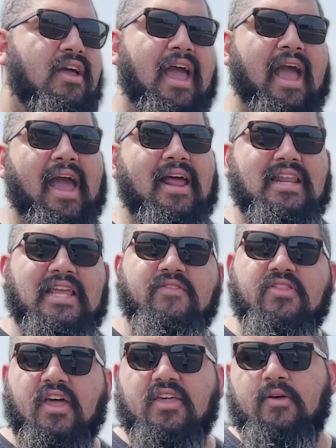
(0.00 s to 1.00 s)
and
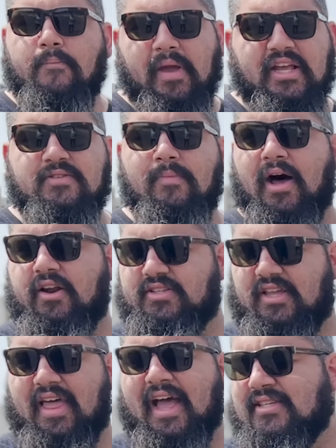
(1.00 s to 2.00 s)
even like the base models,
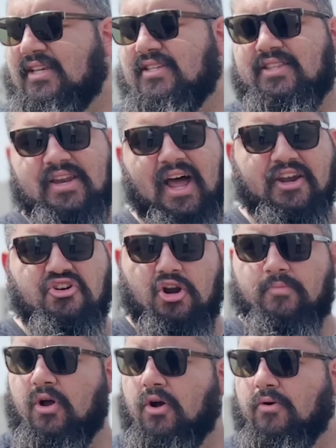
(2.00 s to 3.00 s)
like the SEs, the
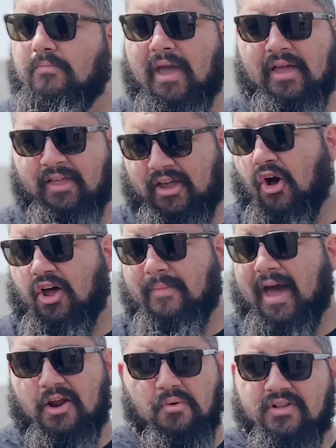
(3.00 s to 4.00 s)
non-turbo like
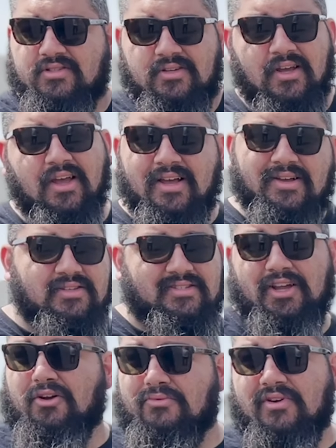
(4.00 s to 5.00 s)
automatic ones,
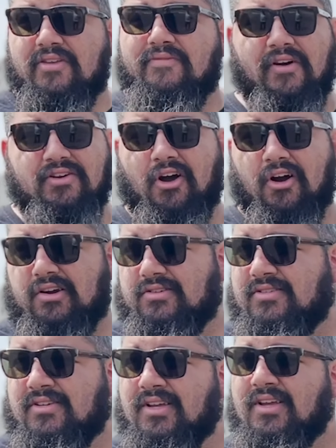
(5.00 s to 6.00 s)
still really fun
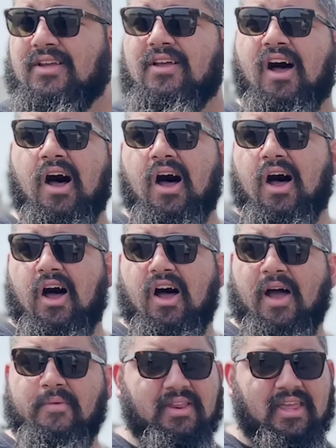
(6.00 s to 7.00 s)
cars.
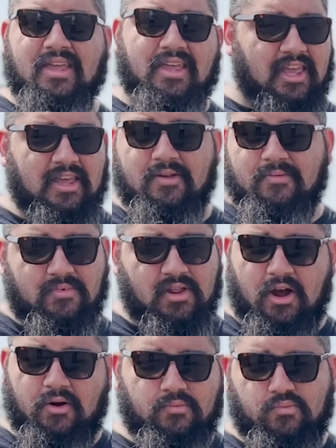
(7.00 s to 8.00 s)
I mean, he you
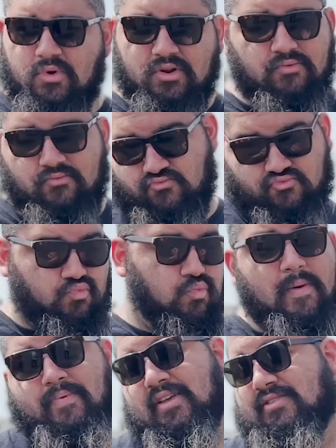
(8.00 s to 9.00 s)
know would
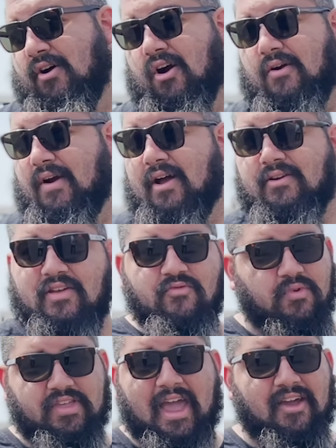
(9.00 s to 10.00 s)
whip his car around even
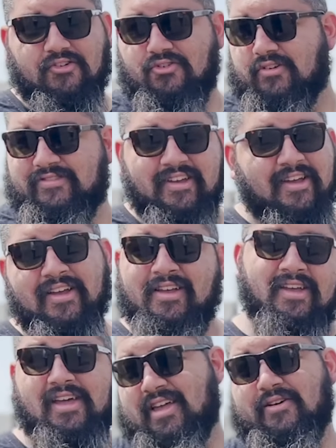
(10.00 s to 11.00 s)
with hand controls,
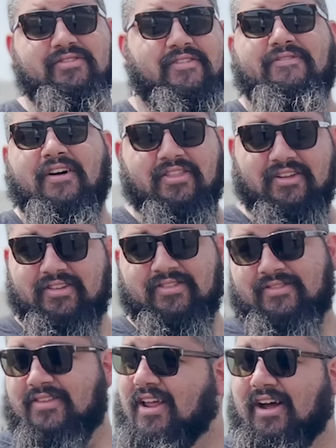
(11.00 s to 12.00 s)
and it was a fun little,
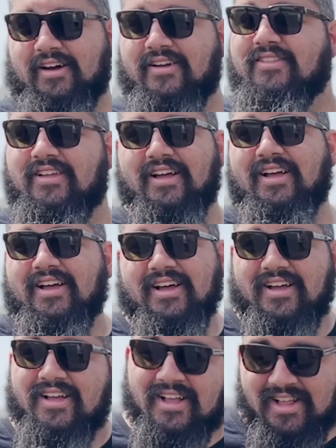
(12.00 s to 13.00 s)
you know,
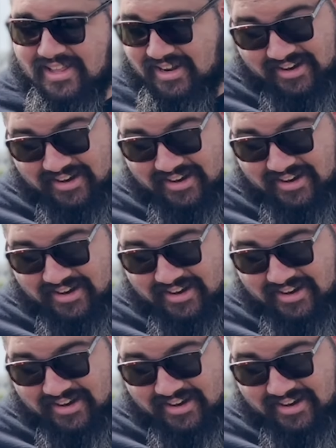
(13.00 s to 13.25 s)
little